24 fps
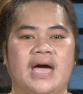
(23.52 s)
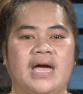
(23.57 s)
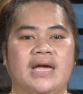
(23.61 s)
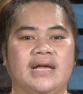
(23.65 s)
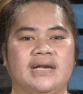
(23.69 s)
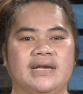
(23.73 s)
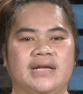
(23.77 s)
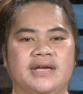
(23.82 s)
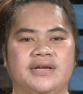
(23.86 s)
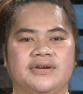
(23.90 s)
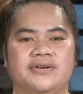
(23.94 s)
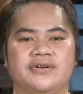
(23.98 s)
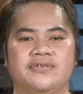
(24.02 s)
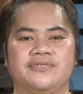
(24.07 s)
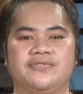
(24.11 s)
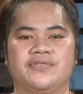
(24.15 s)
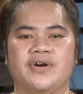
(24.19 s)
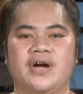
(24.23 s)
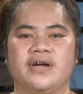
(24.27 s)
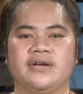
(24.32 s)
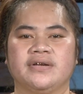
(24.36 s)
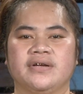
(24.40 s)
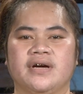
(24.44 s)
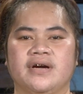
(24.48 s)
I later
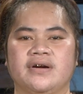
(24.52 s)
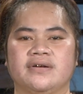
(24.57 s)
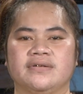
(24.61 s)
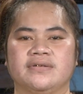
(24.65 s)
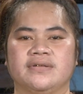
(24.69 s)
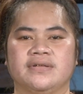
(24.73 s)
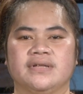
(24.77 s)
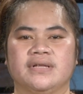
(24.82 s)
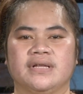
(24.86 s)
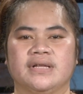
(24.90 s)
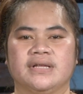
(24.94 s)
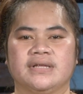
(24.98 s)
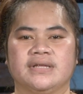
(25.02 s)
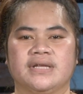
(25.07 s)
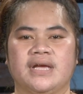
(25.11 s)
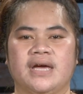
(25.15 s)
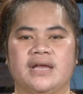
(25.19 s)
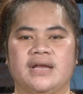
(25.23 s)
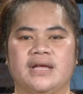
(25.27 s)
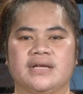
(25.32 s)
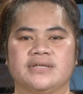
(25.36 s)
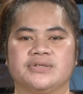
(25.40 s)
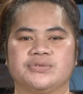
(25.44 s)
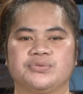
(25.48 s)
found out
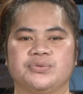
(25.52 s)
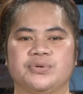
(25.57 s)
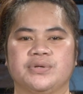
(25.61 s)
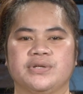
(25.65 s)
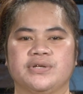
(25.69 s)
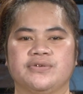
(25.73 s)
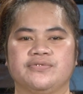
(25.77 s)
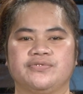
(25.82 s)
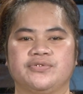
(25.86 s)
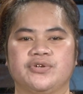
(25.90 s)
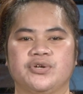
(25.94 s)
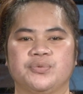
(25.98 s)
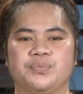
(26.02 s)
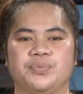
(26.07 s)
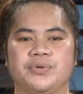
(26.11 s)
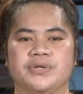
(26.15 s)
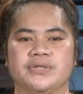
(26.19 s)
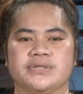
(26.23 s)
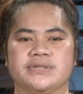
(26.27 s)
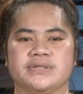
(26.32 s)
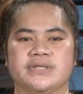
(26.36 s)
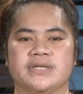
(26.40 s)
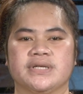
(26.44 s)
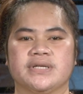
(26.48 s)
that at
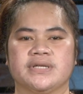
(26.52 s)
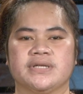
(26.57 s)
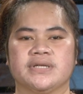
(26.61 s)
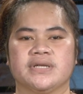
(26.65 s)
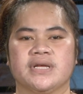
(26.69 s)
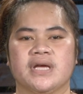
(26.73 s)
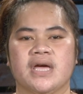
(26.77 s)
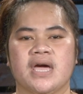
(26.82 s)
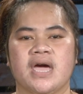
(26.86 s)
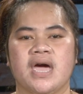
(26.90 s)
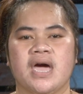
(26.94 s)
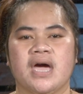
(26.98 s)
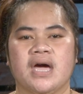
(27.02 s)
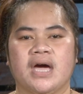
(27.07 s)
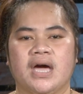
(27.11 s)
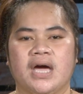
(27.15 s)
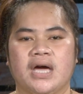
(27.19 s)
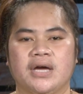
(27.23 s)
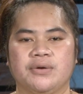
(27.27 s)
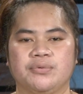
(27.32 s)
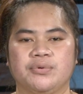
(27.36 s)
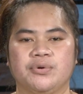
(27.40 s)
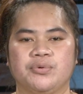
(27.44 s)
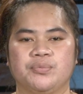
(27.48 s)
24%,
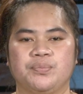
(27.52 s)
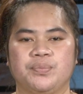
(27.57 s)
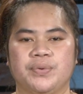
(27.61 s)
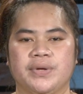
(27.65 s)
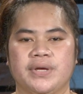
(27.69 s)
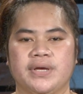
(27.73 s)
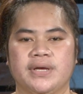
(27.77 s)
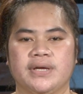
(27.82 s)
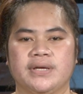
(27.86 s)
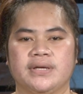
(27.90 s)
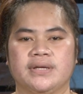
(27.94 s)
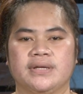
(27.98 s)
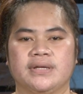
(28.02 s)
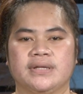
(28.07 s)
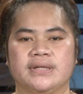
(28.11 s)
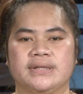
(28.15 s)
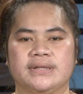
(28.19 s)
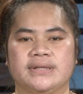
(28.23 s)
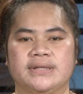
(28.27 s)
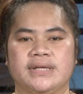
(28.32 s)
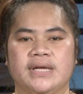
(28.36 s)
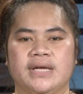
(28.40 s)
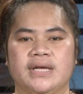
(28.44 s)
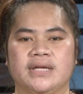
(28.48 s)
I will pay
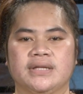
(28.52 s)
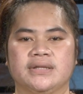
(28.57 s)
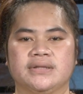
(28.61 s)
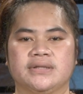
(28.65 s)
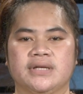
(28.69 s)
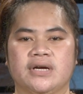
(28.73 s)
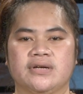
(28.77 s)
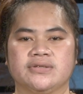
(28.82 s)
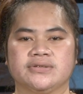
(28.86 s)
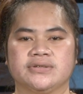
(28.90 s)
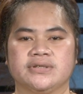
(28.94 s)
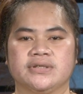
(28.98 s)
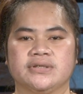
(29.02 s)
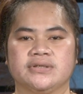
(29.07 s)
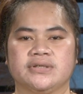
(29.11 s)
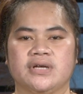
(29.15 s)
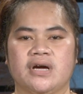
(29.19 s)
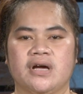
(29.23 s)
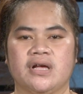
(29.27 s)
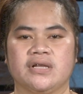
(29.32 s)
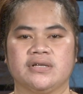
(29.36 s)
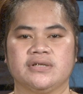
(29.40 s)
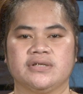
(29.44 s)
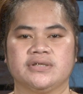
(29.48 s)

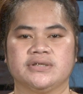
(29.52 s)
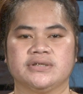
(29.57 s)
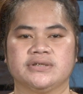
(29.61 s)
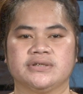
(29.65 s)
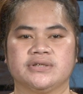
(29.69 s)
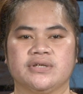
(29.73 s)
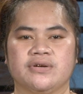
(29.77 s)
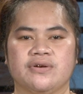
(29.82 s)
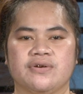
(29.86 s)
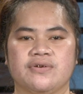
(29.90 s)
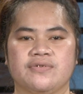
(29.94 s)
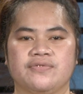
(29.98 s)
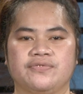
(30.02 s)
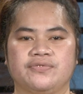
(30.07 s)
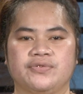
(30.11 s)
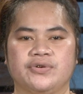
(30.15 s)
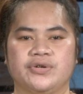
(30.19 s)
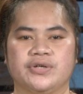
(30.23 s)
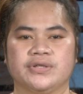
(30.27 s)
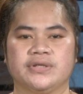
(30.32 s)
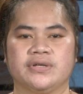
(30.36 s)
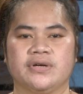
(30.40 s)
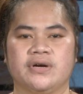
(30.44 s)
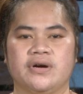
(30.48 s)
$10,000
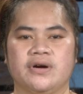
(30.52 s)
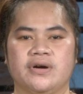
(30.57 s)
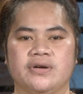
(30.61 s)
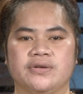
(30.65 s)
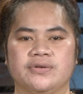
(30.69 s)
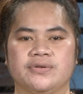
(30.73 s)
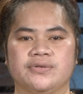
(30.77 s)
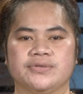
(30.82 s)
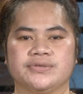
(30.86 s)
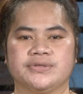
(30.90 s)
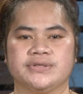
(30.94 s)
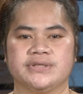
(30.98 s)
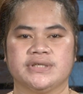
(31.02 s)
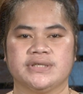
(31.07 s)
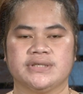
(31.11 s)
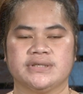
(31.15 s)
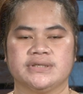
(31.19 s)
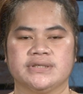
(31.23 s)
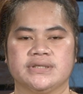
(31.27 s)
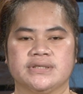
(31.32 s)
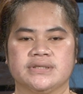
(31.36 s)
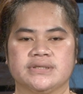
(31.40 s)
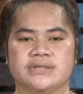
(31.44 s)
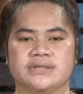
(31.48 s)
for the oil
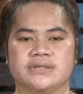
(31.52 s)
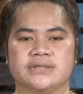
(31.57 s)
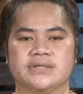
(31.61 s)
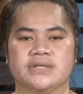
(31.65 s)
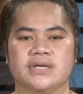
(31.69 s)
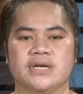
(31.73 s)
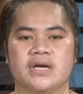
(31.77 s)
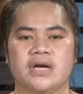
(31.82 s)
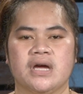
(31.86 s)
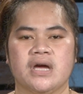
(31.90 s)
changes.